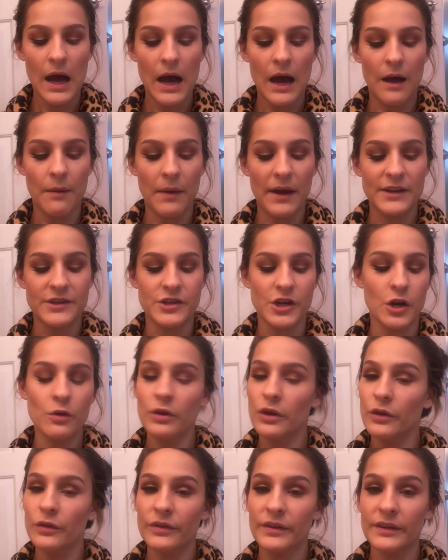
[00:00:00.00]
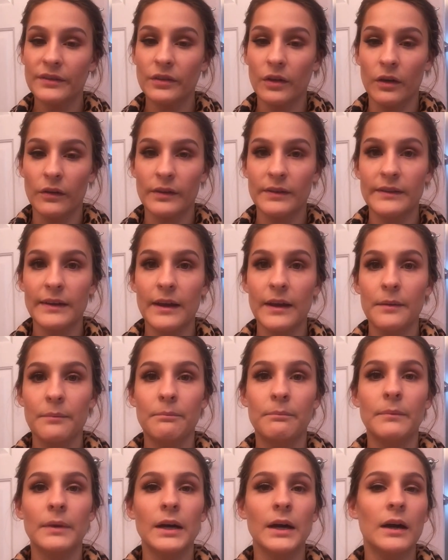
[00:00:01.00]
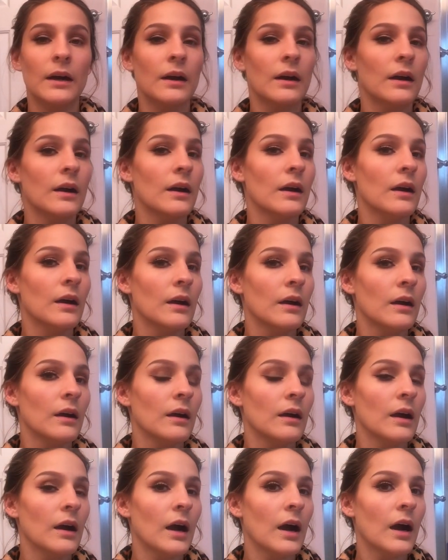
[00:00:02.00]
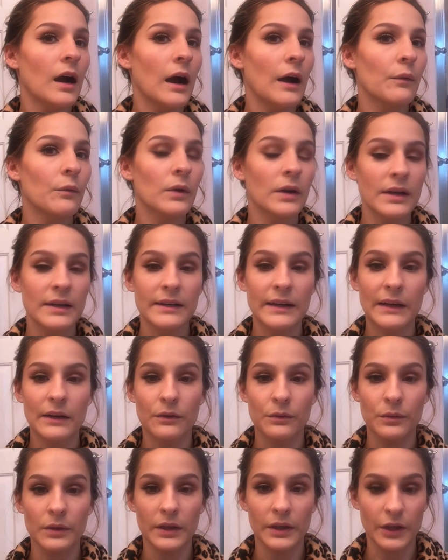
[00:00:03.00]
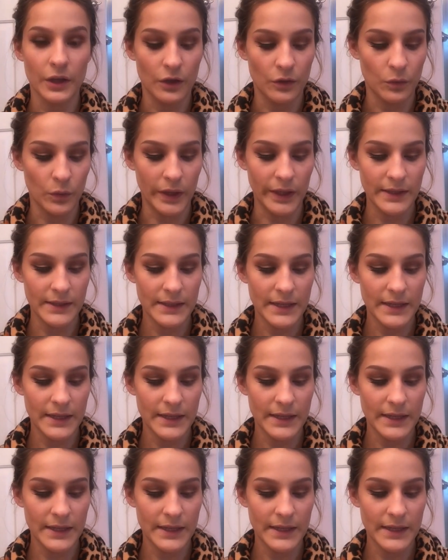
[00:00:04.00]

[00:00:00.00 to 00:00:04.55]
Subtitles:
I don't use this all the time, but I wanted to get a really good wing